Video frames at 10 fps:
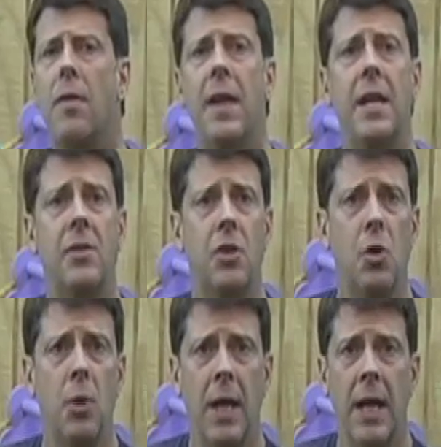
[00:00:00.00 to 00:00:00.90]
the things that
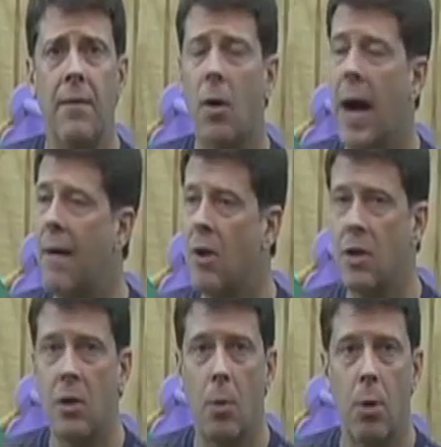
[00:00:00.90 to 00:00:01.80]
you need for every
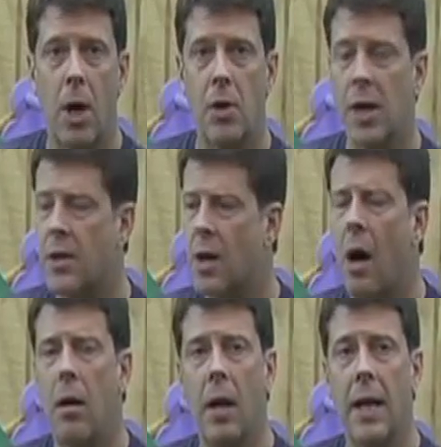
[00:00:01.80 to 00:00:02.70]
single project. It's
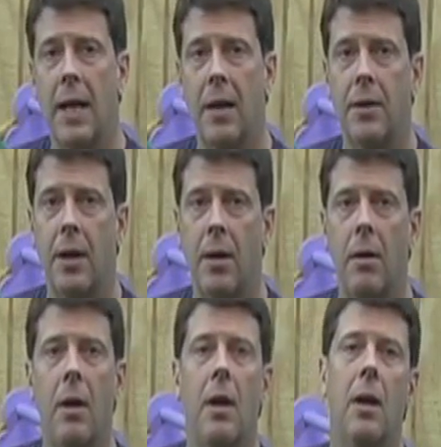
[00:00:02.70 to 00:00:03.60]
all laid out
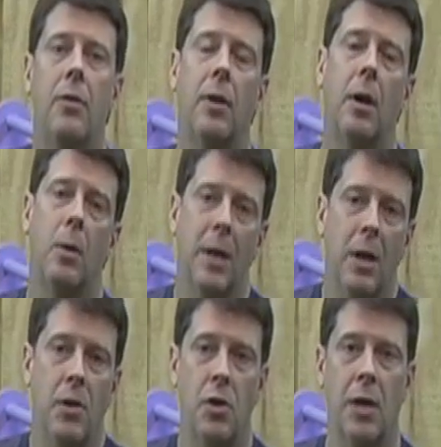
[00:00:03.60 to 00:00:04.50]
there. So
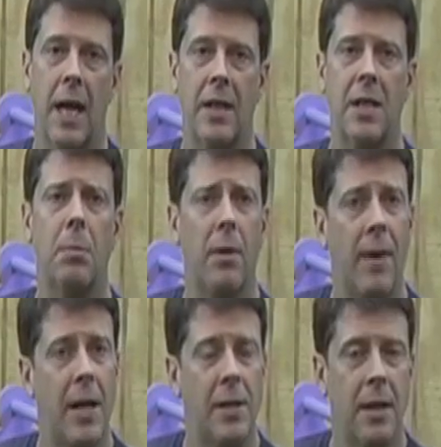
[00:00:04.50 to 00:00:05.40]
it just kind of
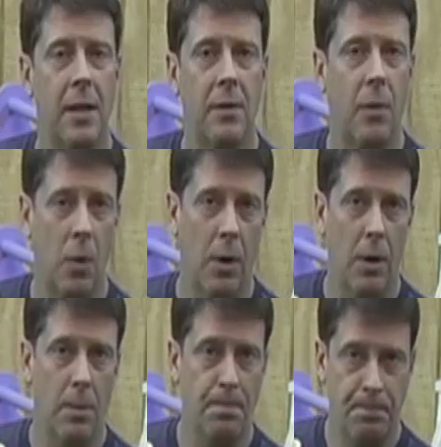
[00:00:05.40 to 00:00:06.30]
simplifies things for you.